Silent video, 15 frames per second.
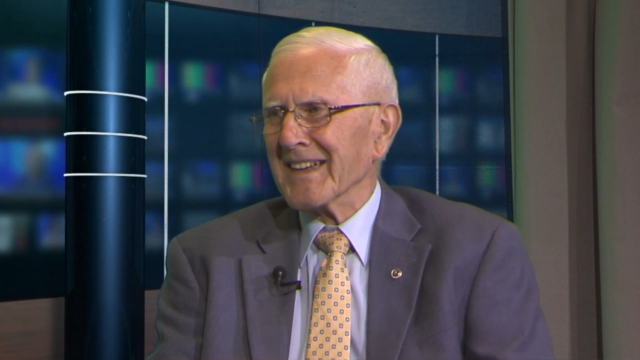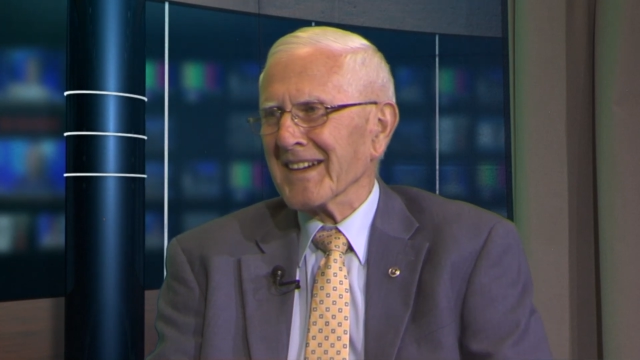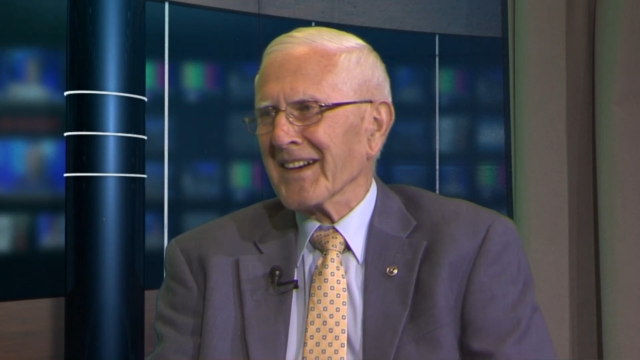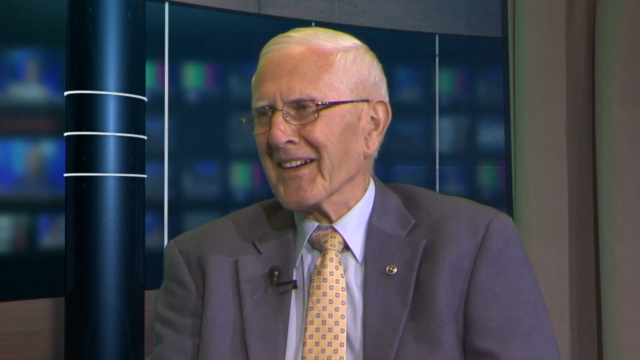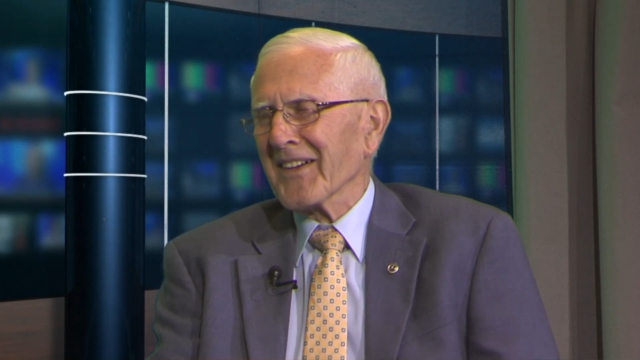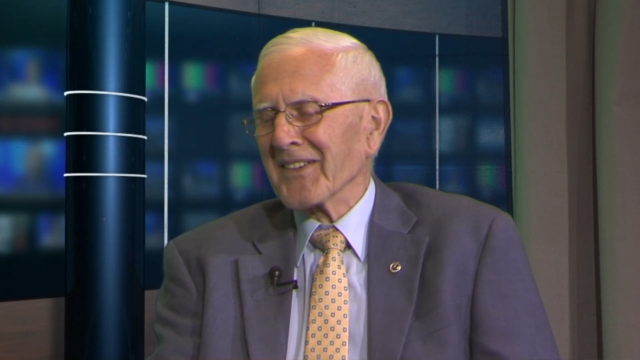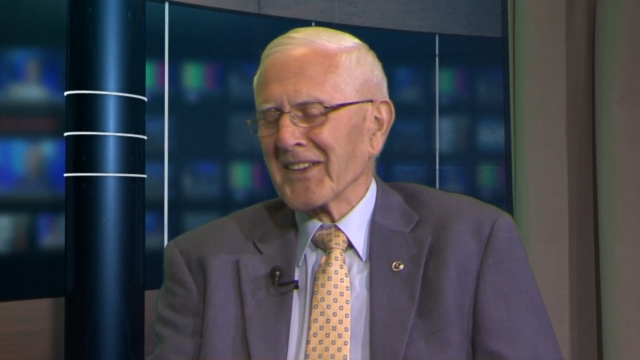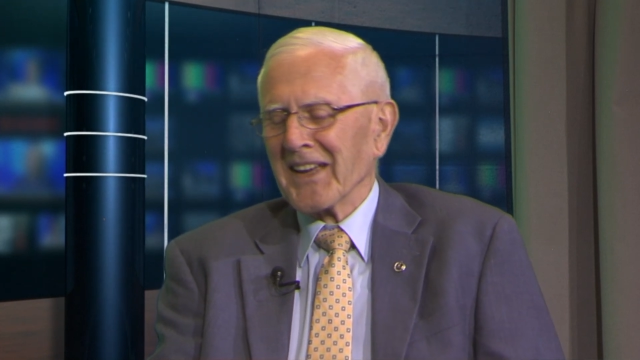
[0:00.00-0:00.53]

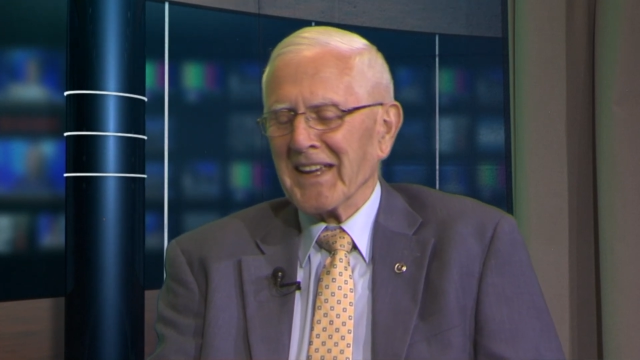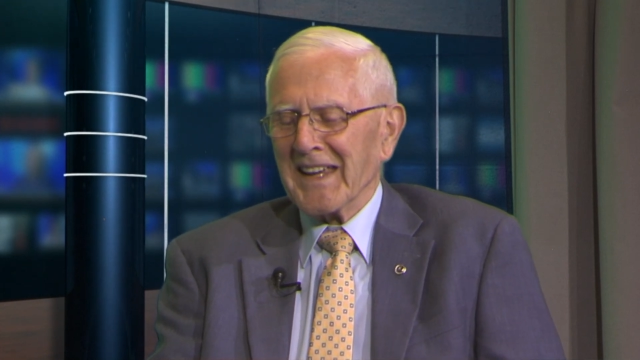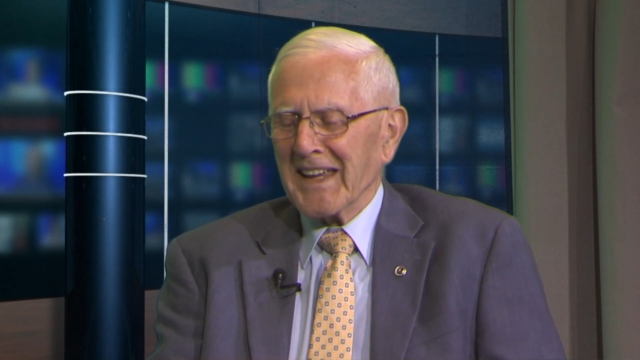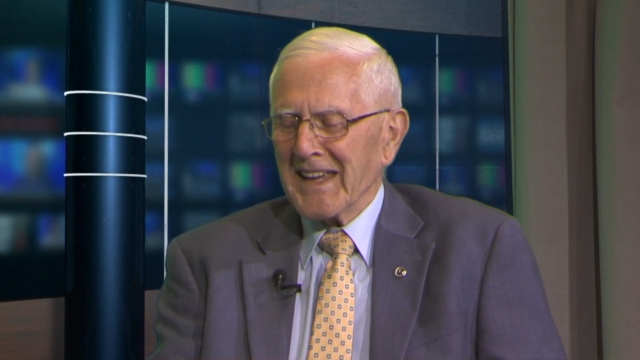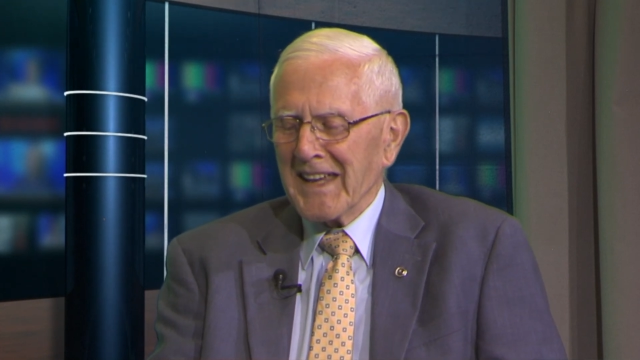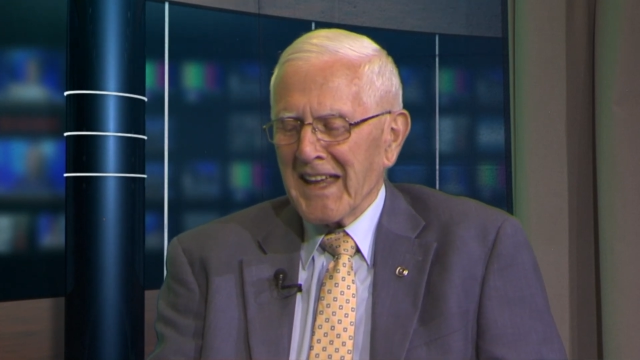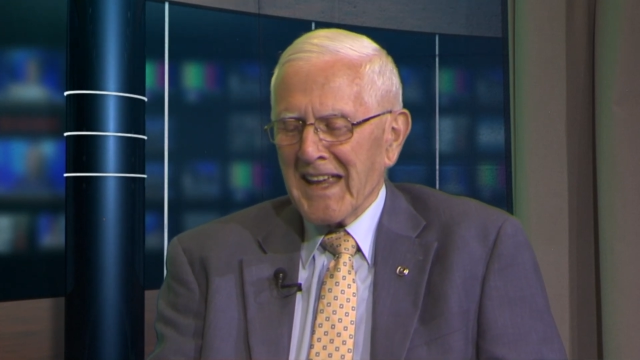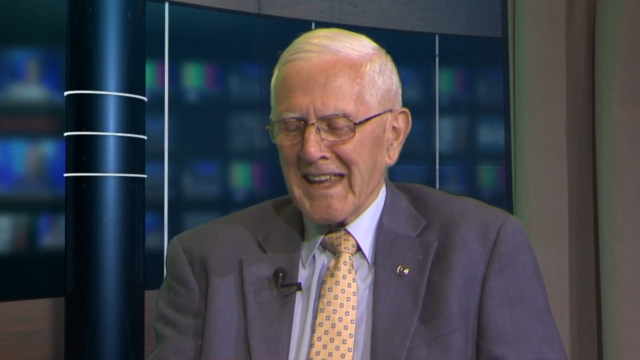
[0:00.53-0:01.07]

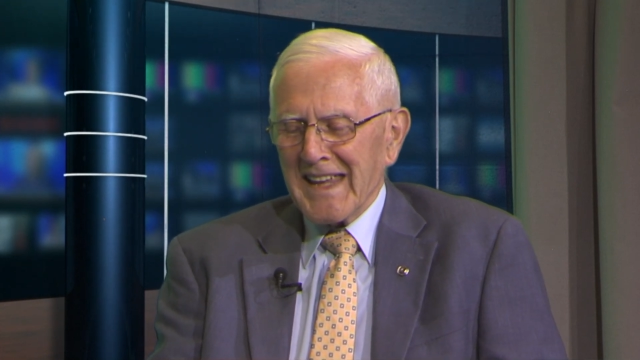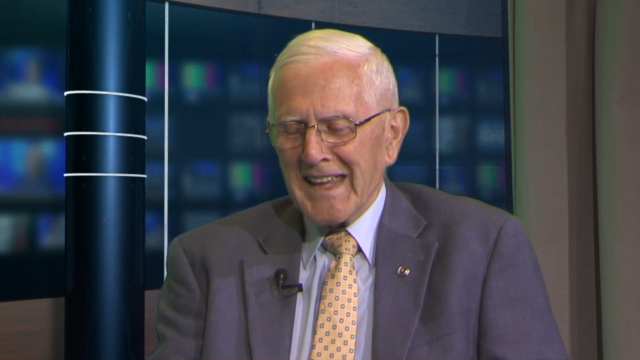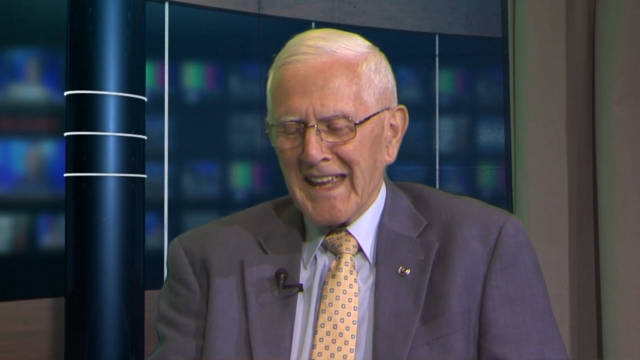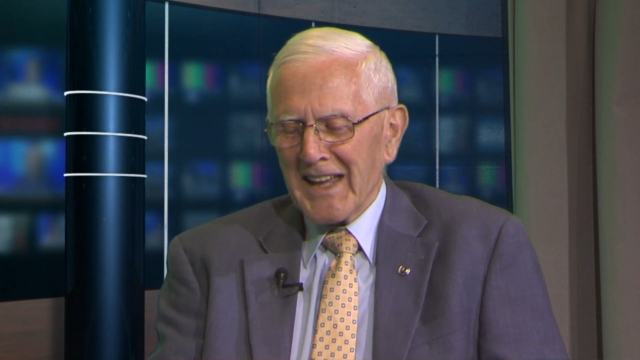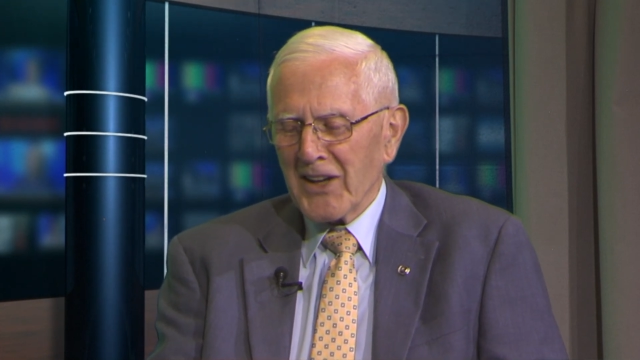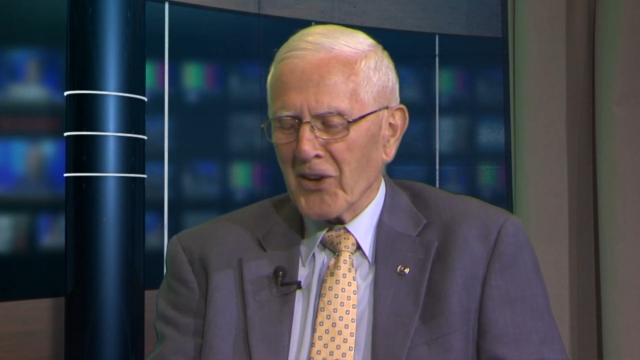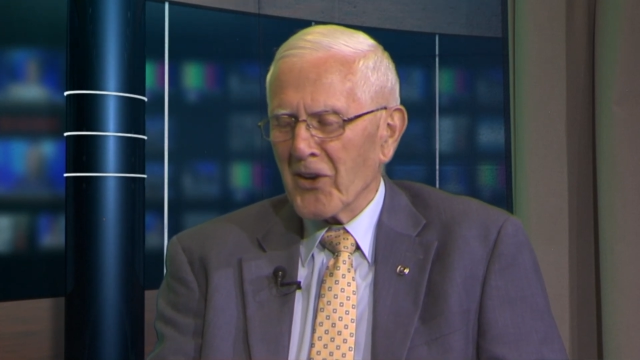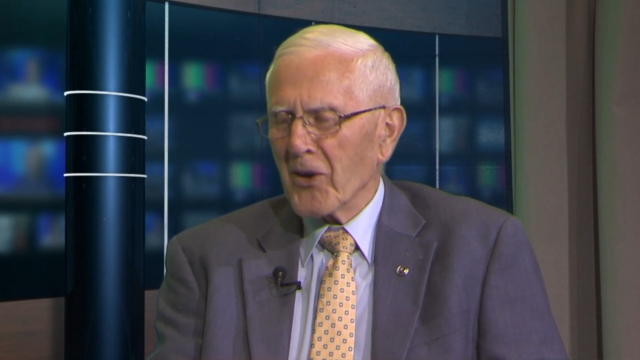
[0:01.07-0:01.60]
Okay, he
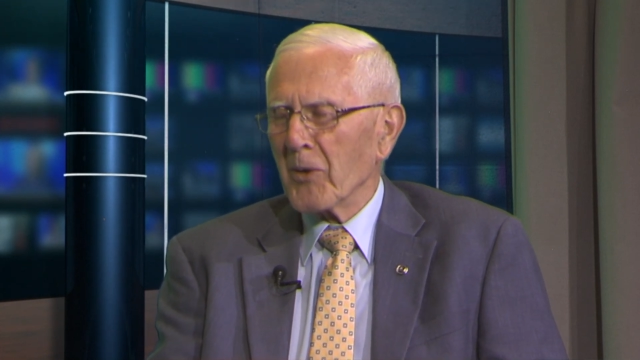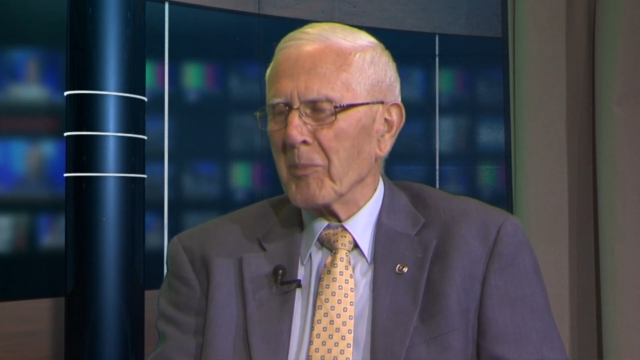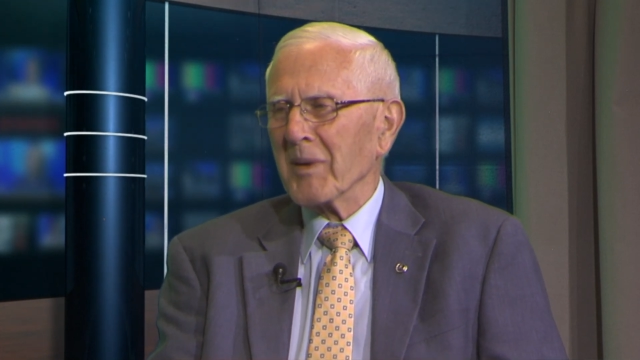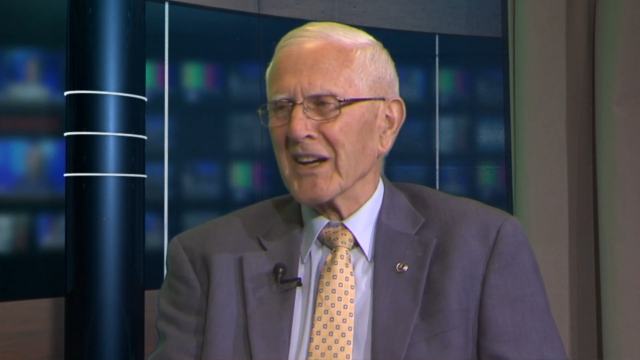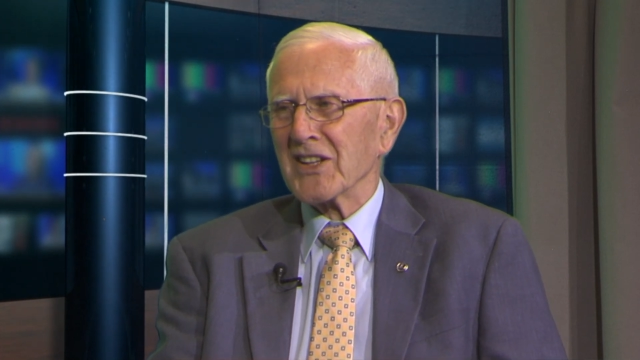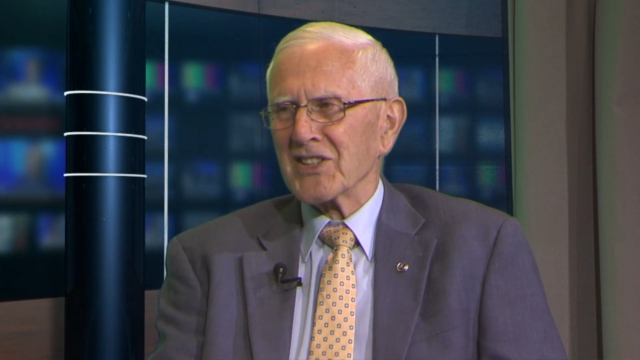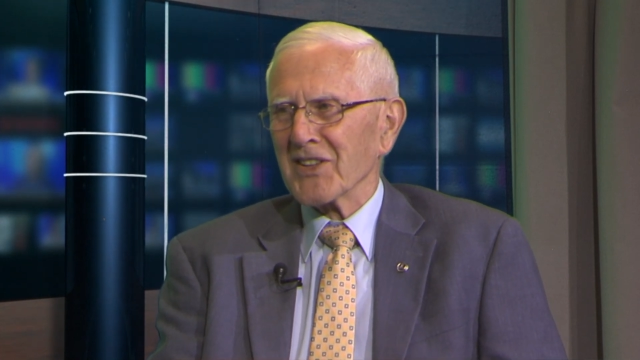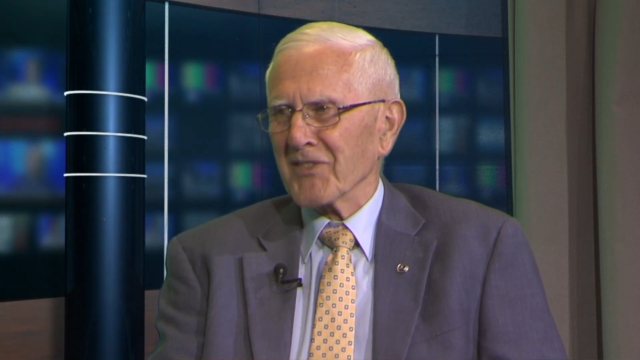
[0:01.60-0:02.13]
had a whole
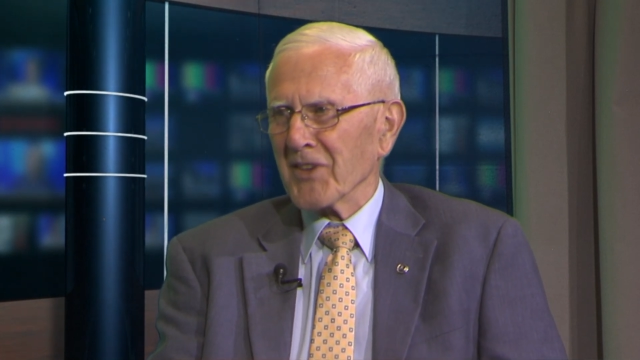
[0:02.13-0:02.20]
bunch of them.